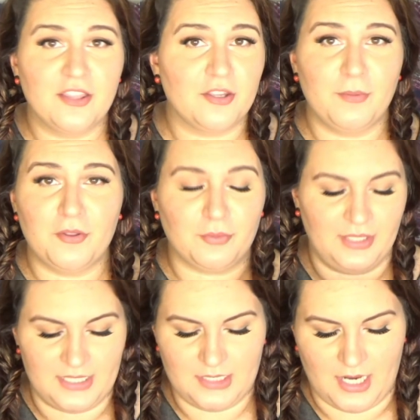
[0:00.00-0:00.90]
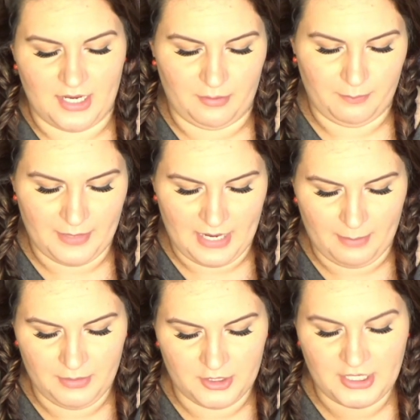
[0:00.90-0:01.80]
They're both really stunning, but
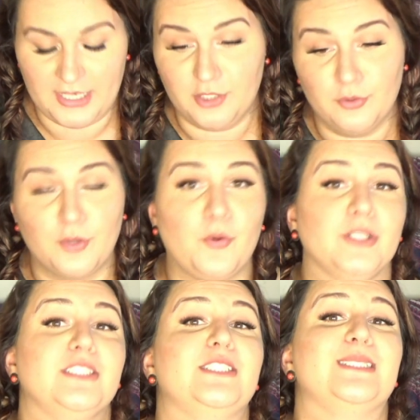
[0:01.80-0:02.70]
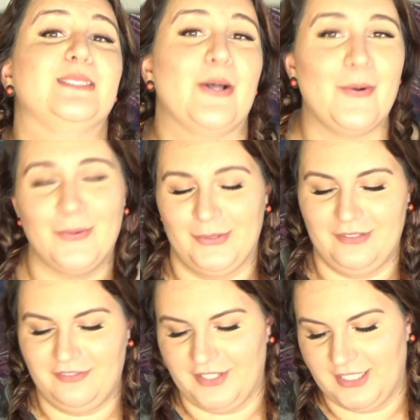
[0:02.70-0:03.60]
I'm gonna try Unicorn Soul
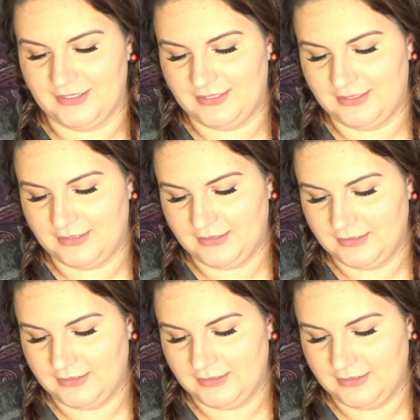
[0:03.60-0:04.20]
first.